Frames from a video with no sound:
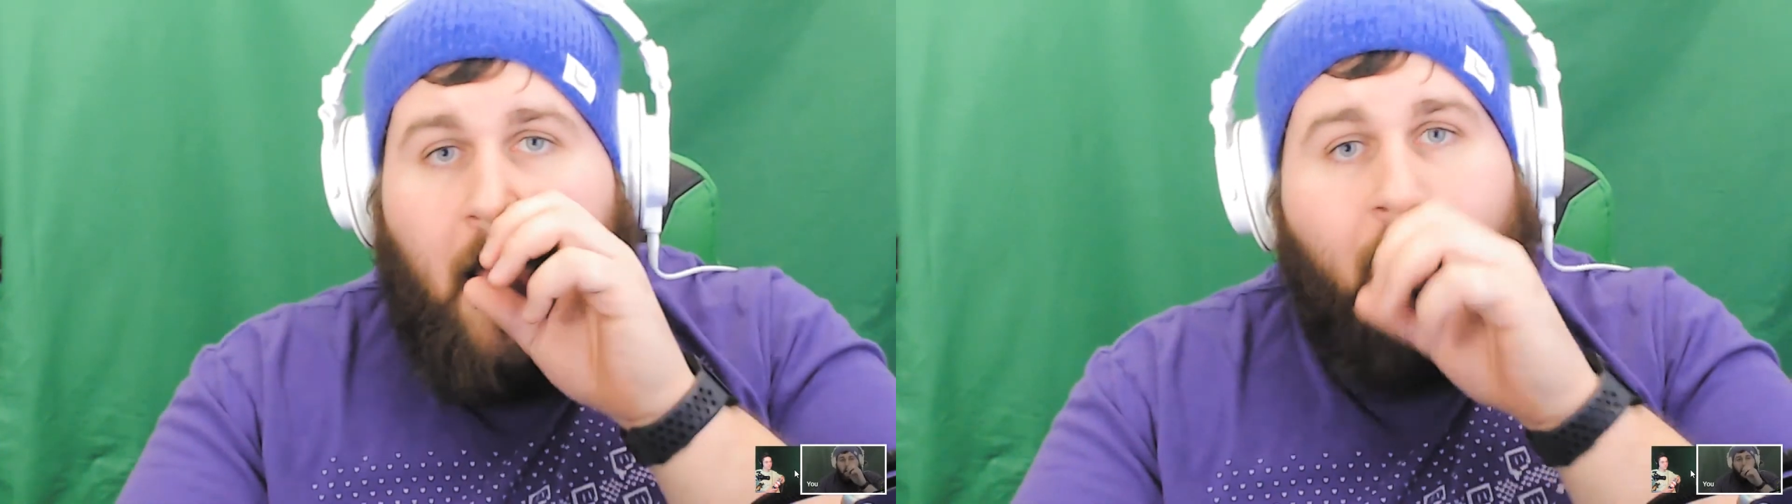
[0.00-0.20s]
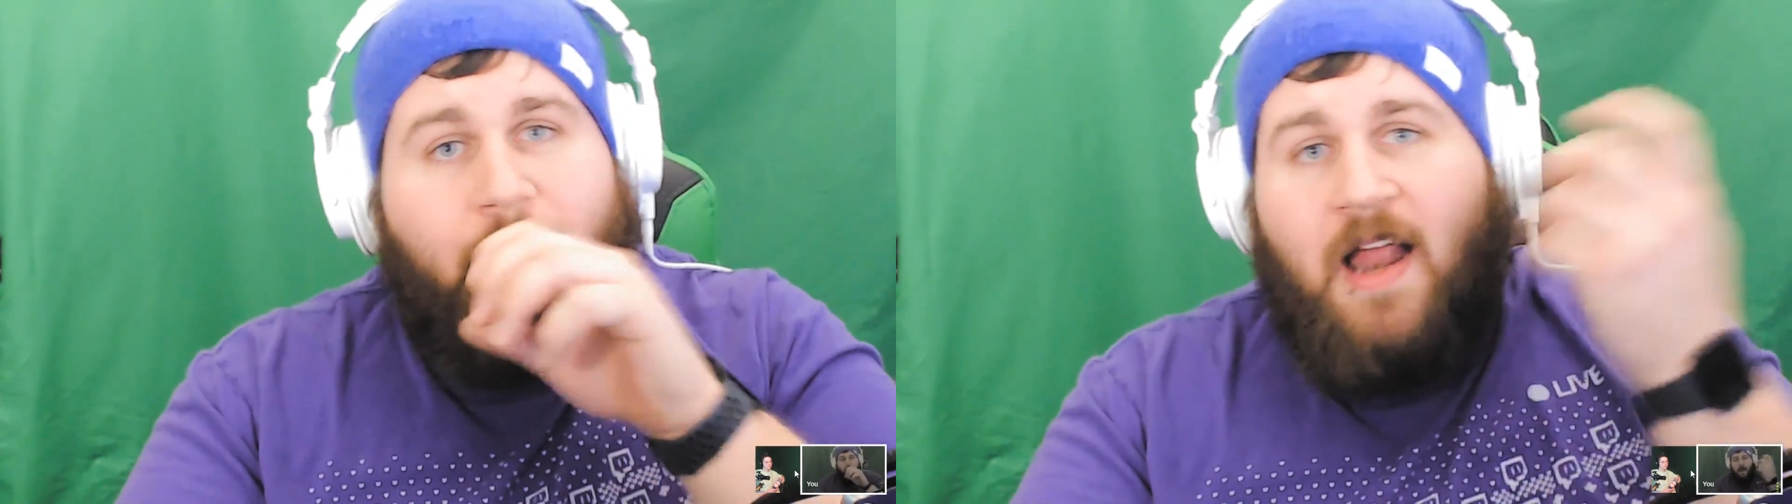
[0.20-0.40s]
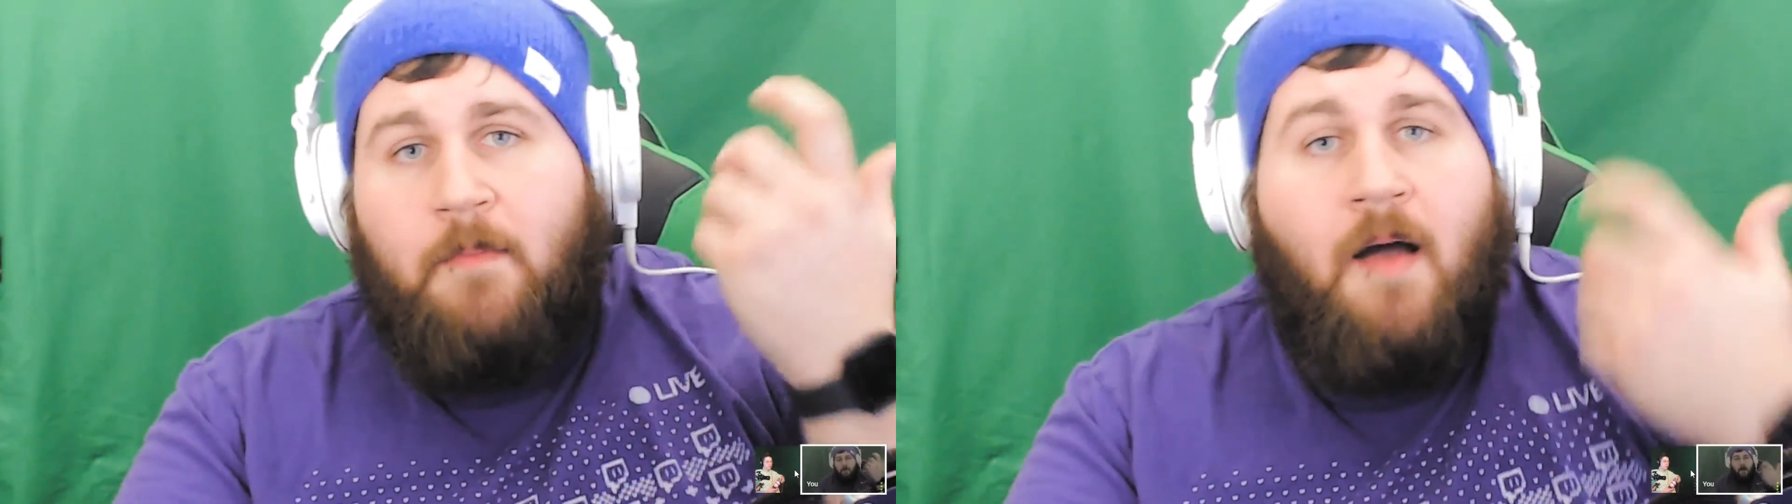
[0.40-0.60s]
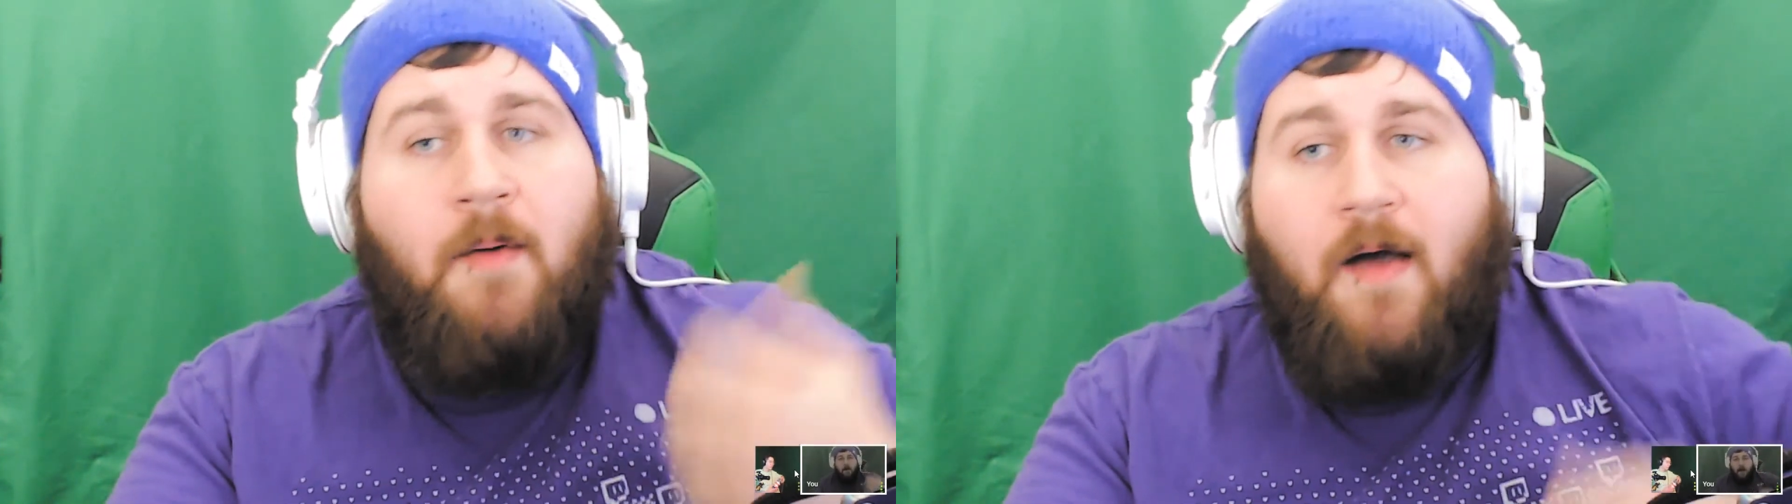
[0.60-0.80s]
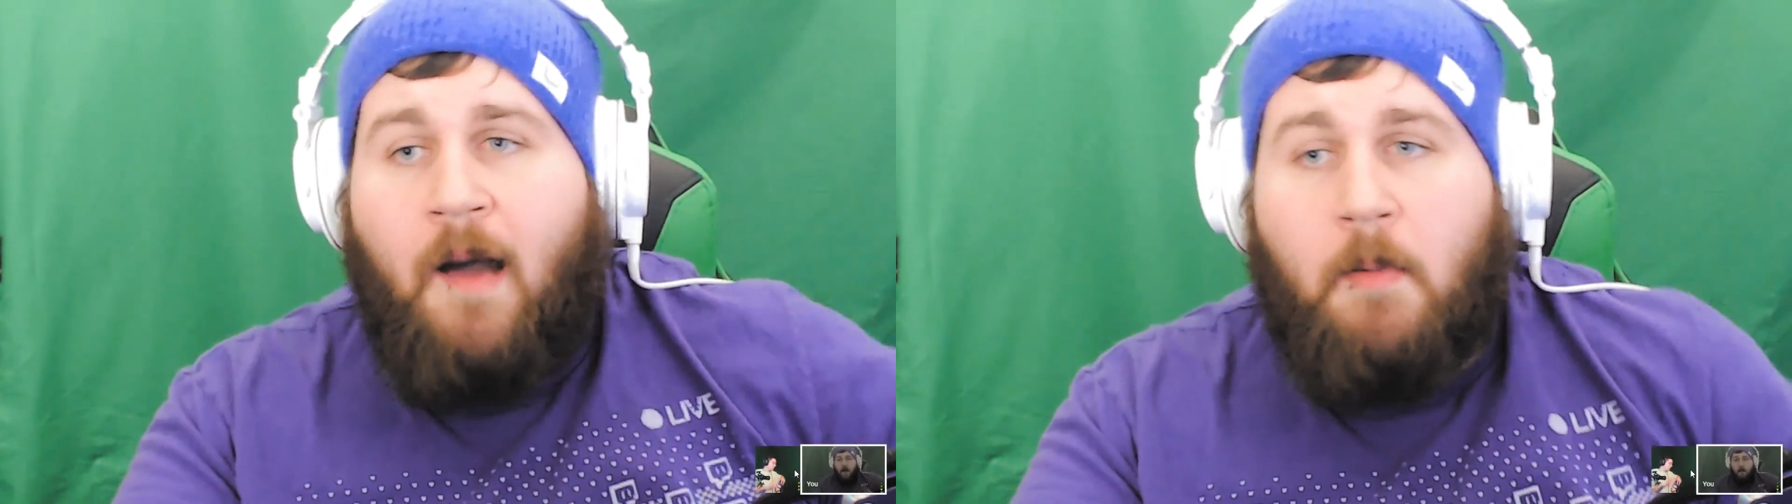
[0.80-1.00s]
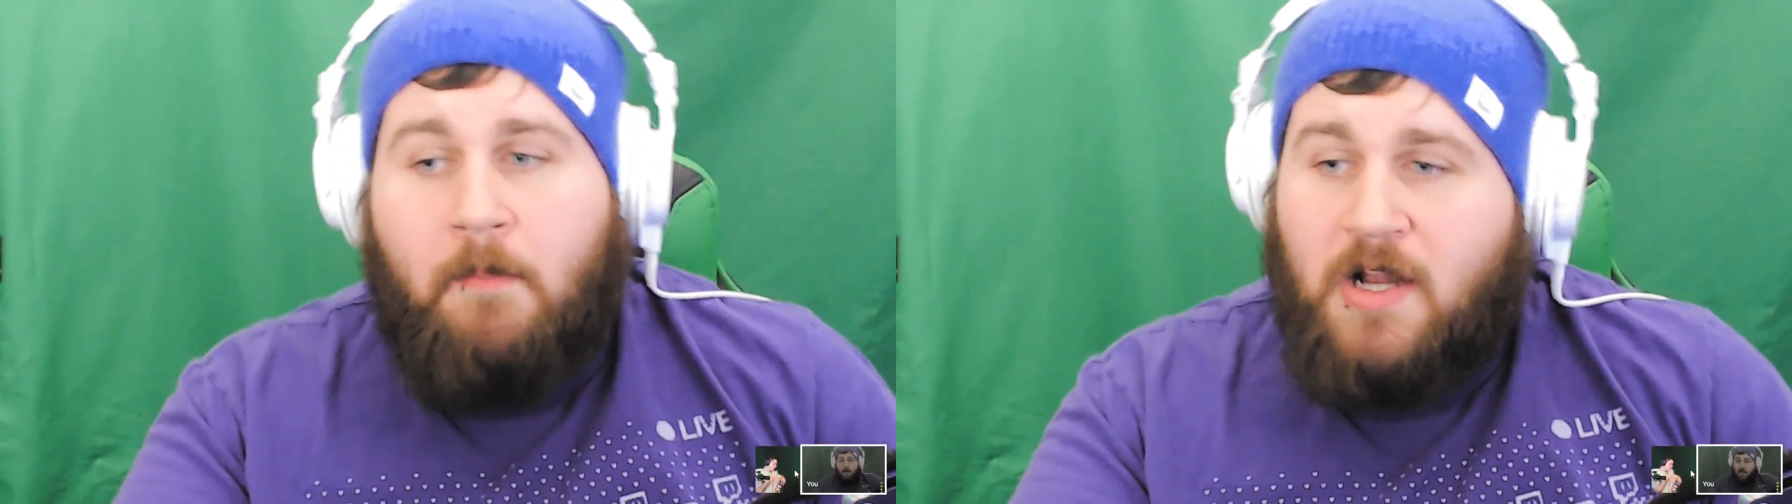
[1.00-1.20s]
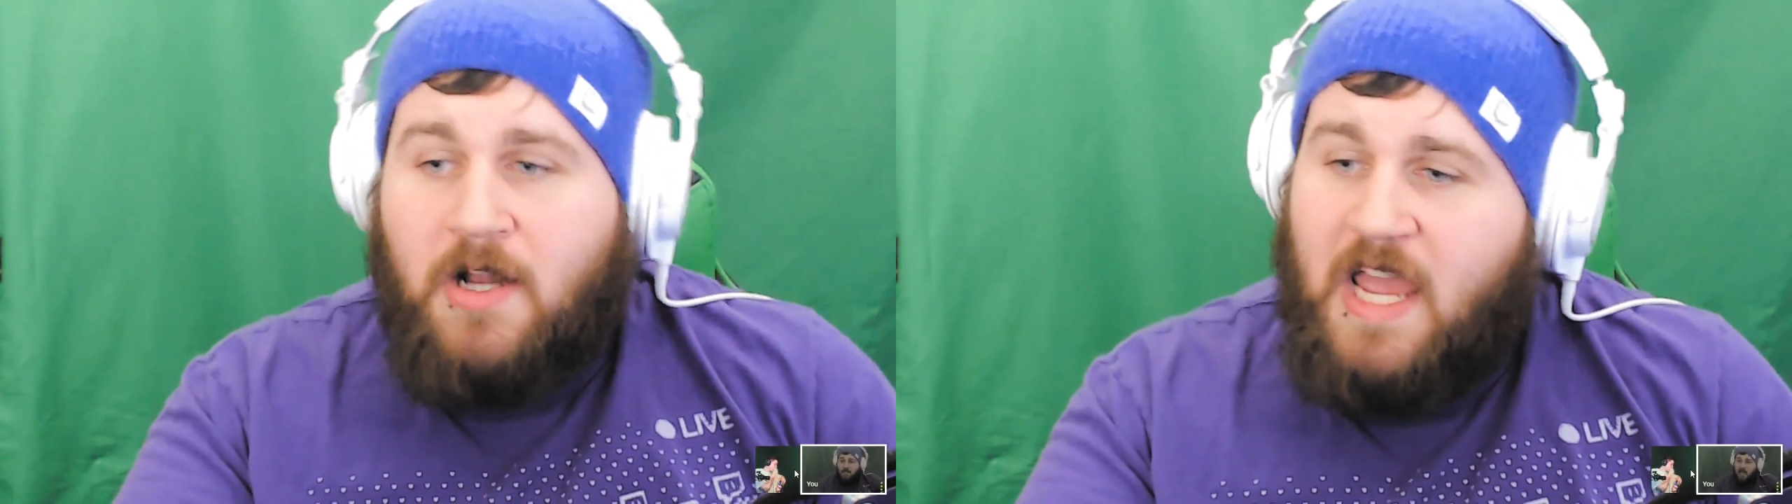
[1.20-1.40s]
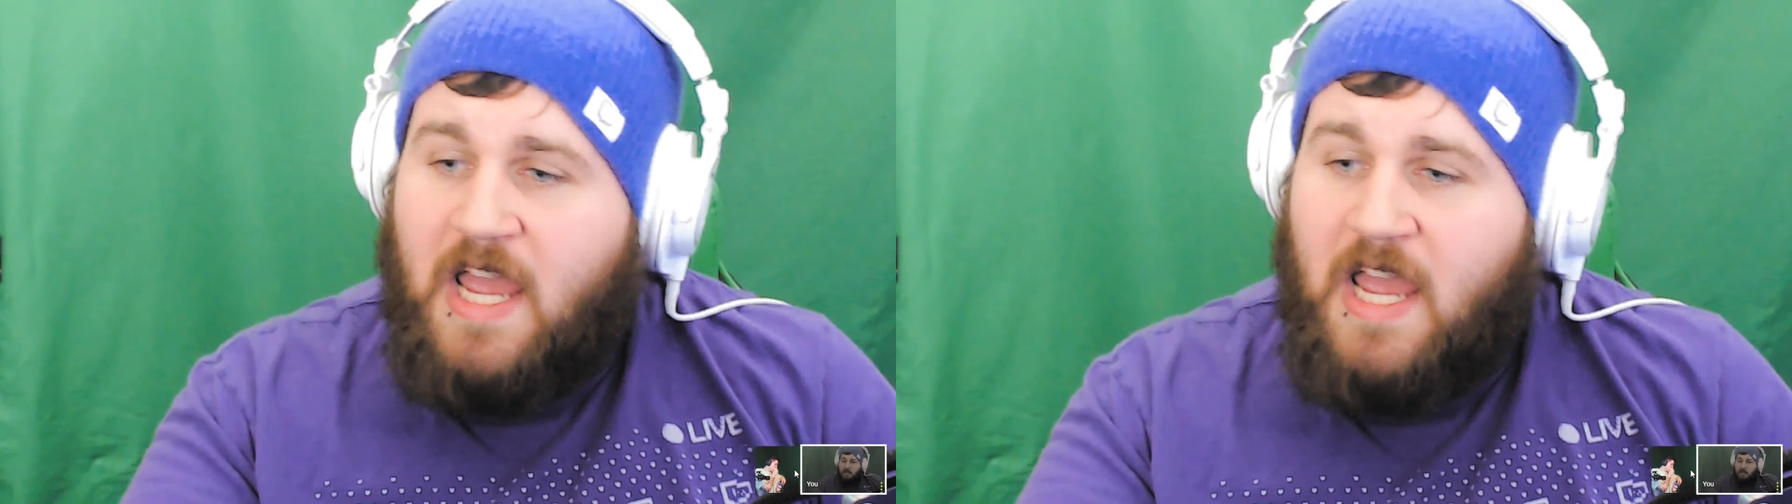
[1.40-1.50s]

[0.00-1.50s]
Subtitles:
I mean, I'm a much